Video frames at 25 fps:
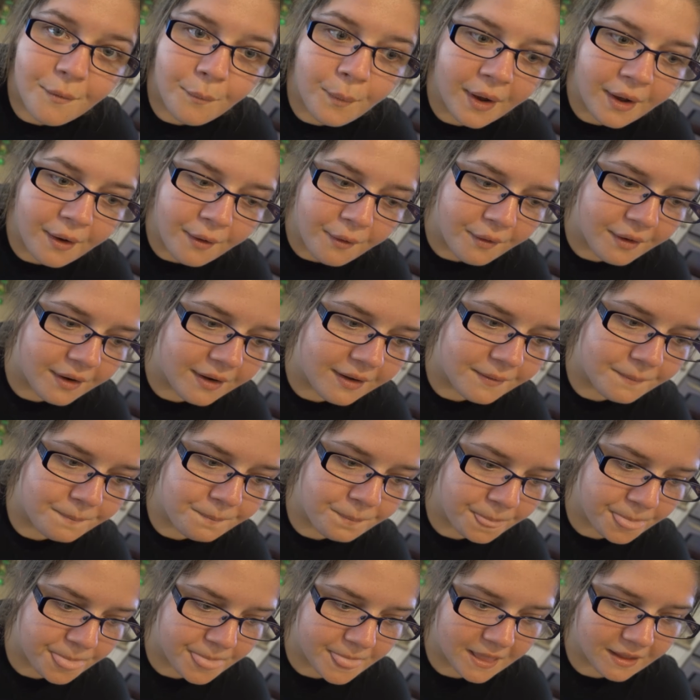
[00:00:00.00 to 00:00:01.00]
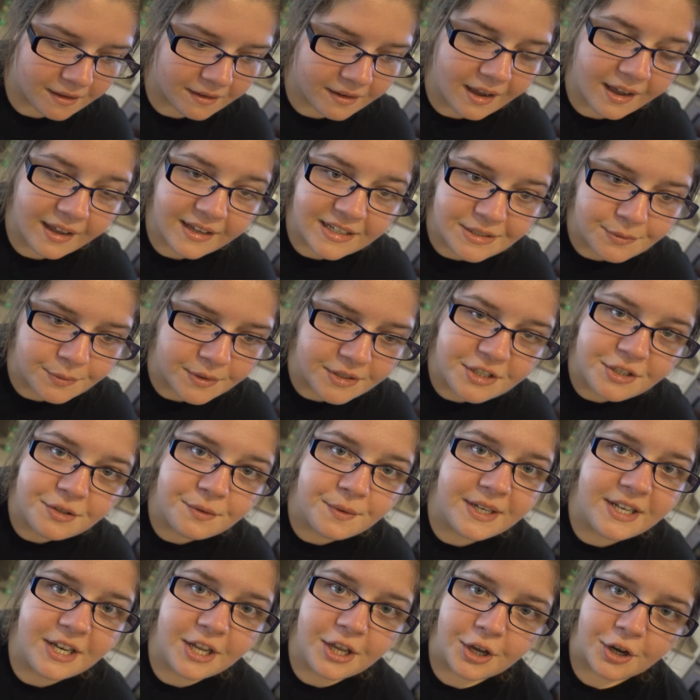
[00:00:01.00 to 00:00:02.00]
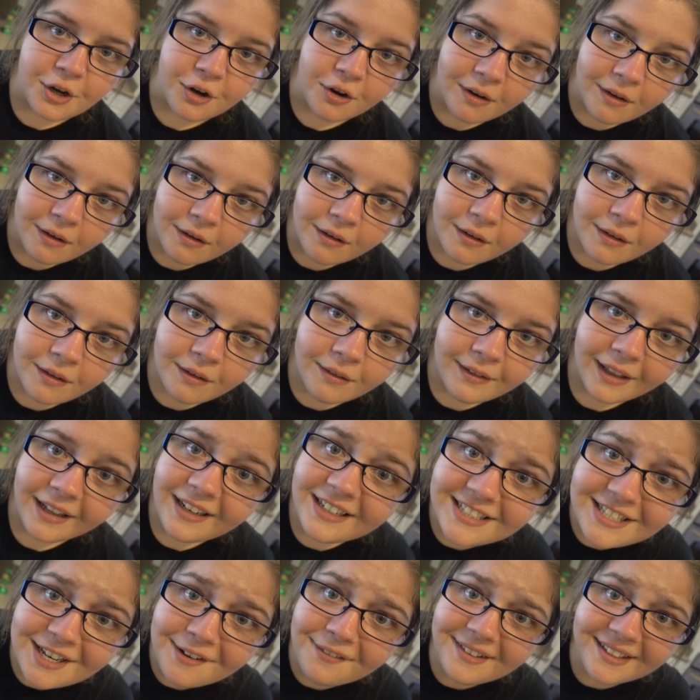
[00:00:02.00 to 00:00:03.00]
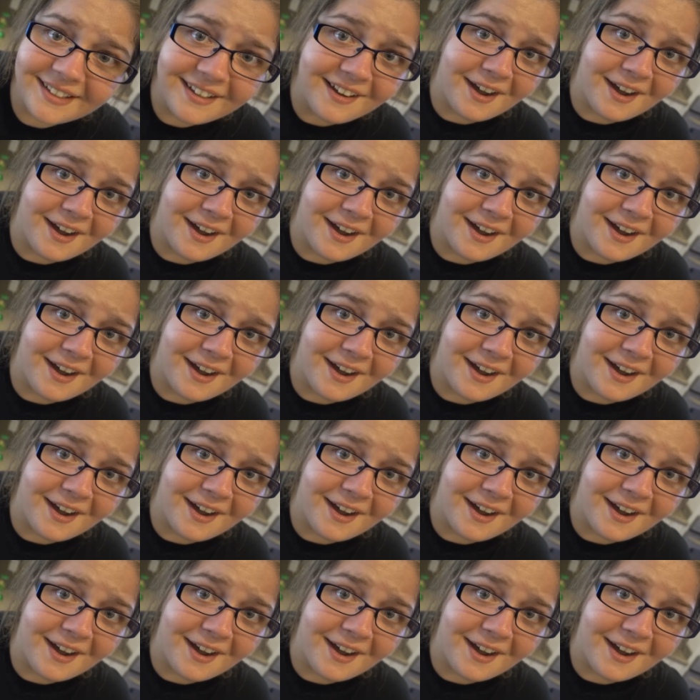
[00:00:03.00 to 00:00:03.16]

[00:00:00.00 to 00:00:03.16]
Well, guys, what should we do? Let us know in the